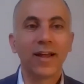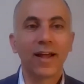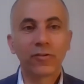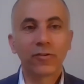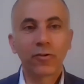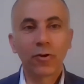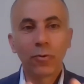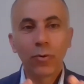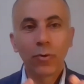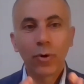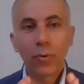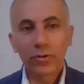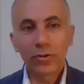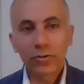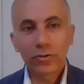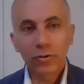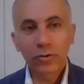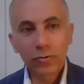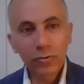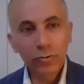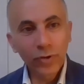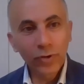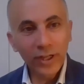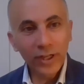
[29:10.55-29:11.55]
And so we
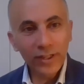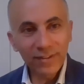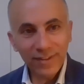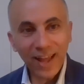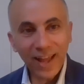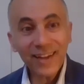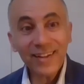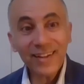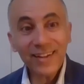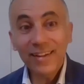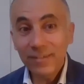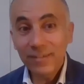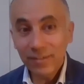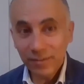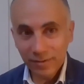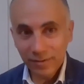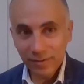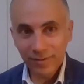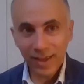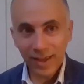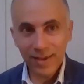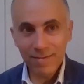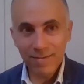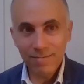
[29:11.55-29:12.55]
wanted to do exactly the
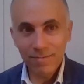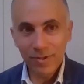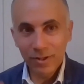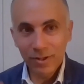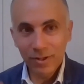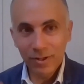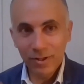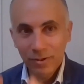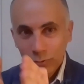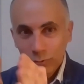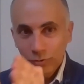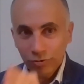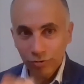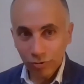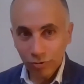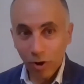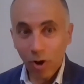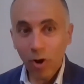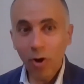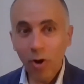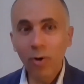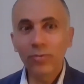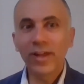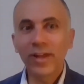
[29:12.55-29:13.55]
same, to
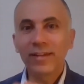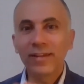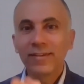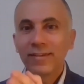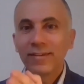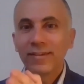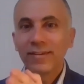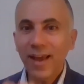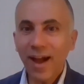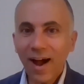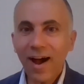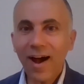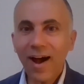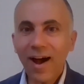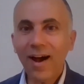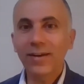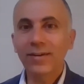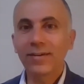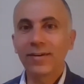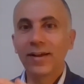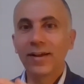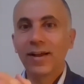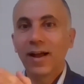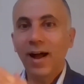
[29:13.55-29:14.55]
show that there
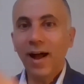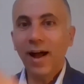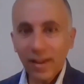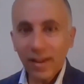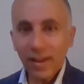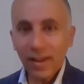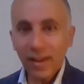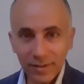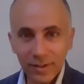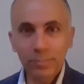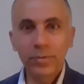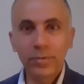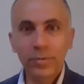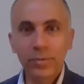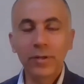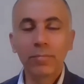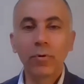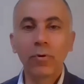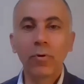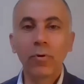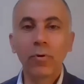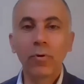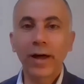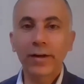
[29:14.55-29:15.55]
are other
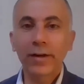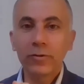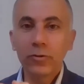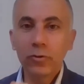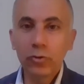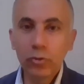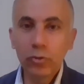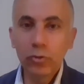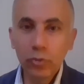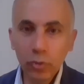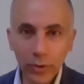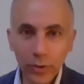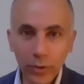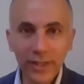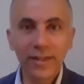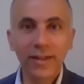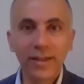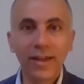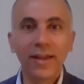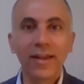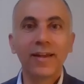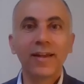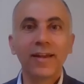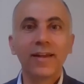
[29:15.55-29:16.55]
people who are
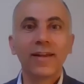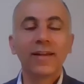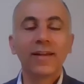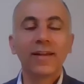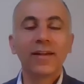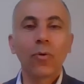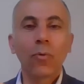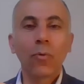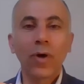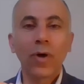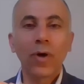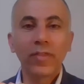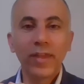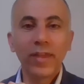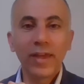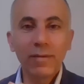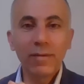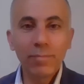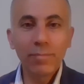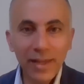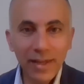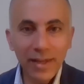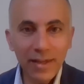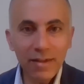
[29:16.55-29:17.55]
doing what they
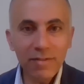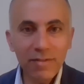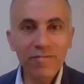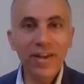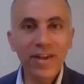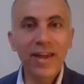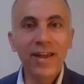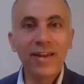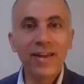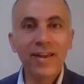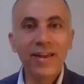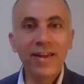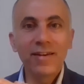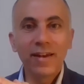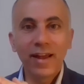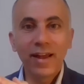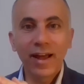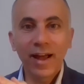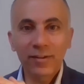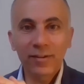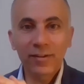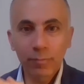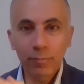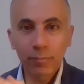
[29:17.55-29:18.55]
believe in
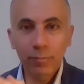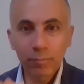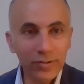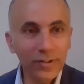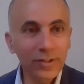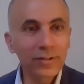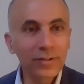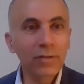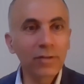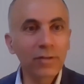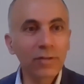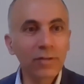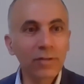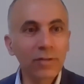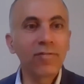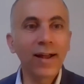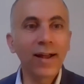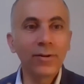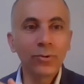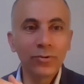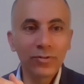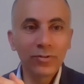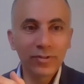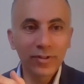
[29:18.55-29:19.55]
as positive
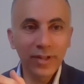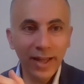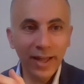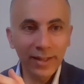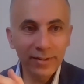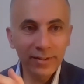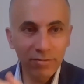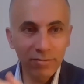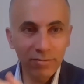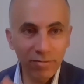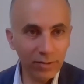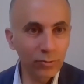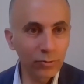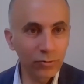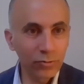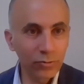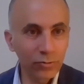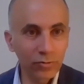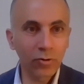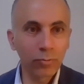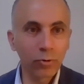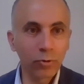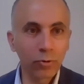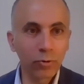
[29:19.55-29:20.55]
values and
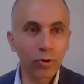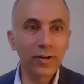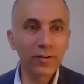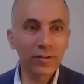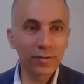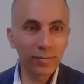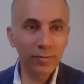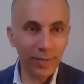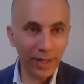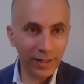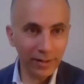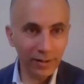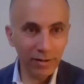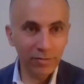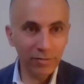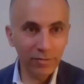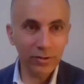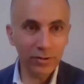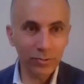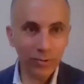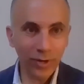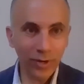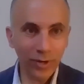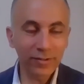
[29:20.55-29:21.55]
values for pluralism and
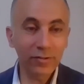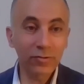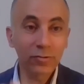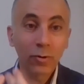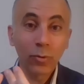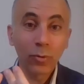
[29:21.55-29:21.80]
living together.